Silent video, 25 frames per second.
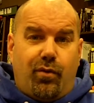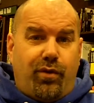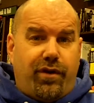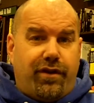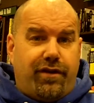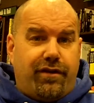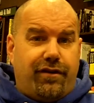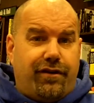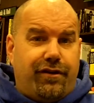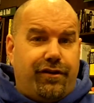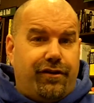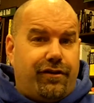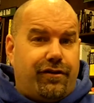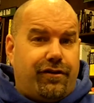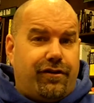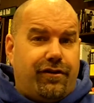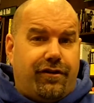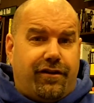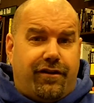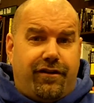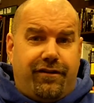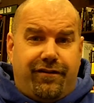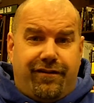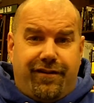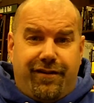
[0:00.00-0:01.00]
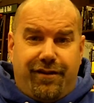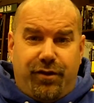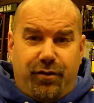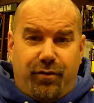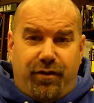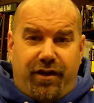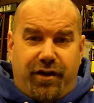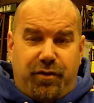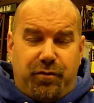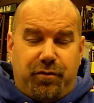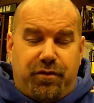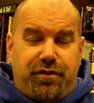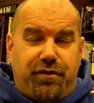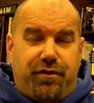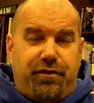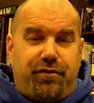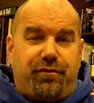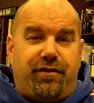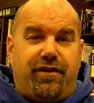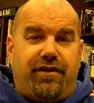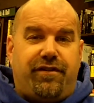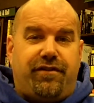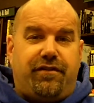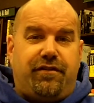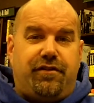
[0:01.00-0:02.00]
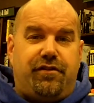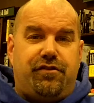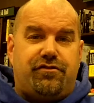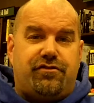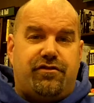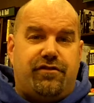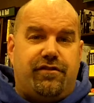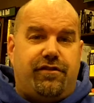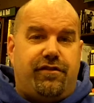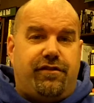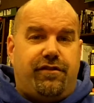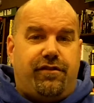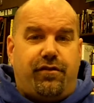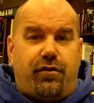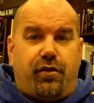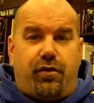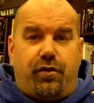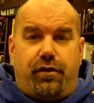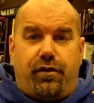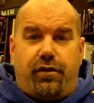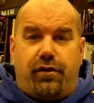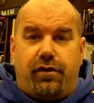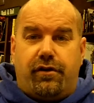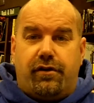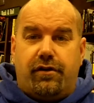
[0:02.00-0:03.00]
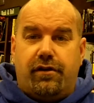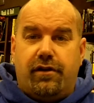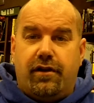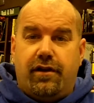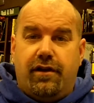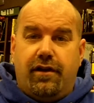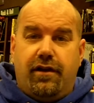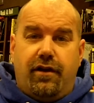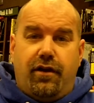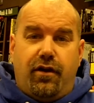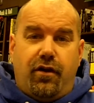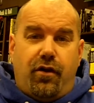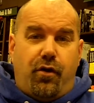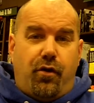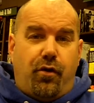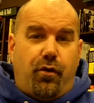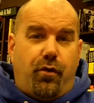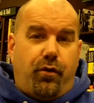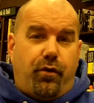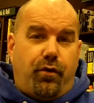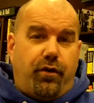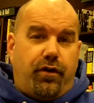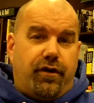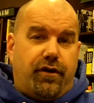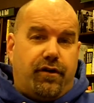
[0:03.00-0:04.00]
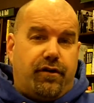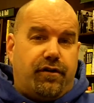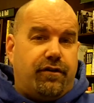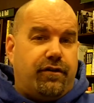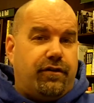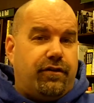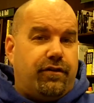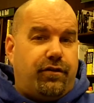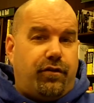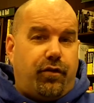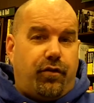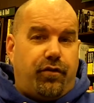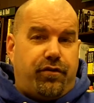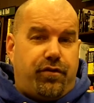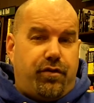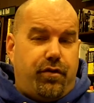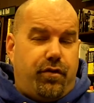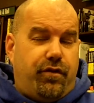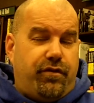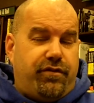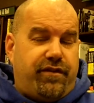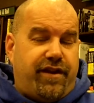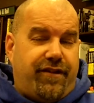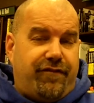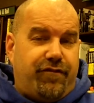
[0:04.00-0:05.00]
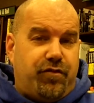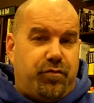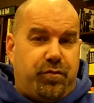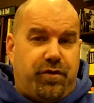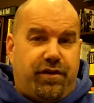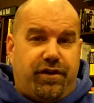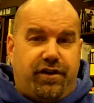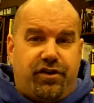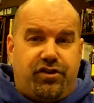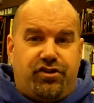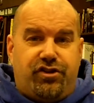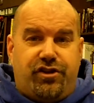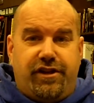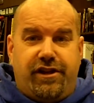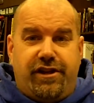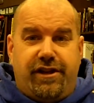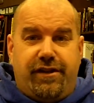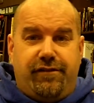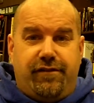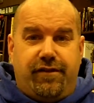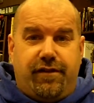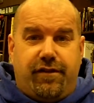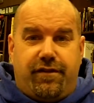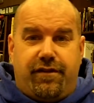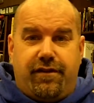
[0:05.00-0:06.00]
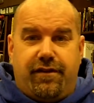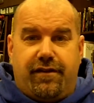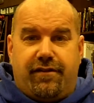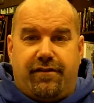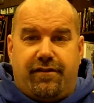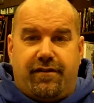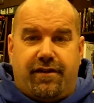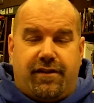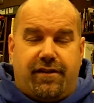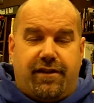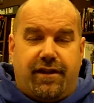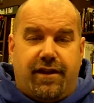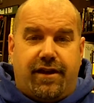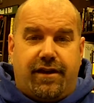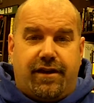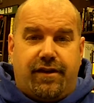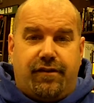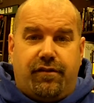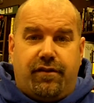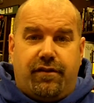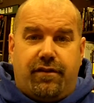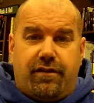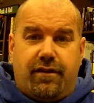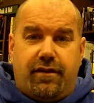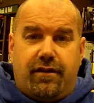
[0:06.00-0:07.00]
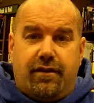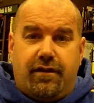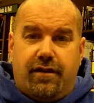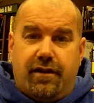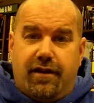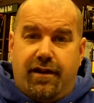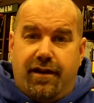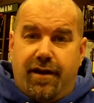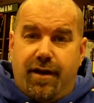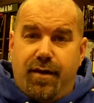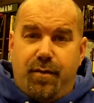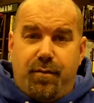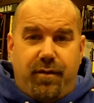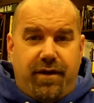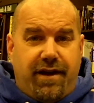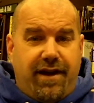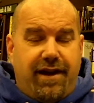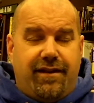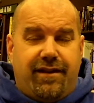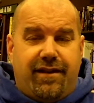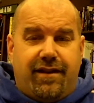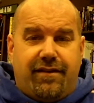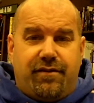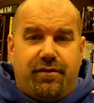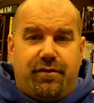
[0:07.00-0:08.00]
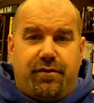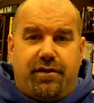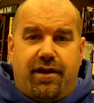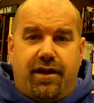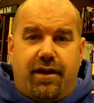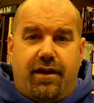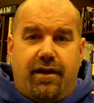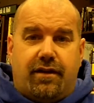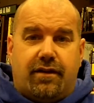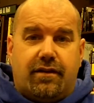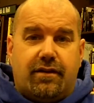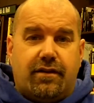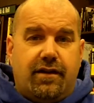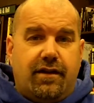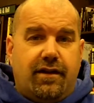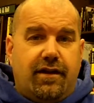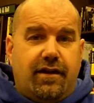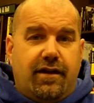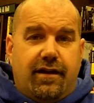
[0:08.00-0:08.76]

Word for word: whether you're going to continue on with those resolutions or, or those goals haven't been achieved and things like that and everything. But hey, that's okay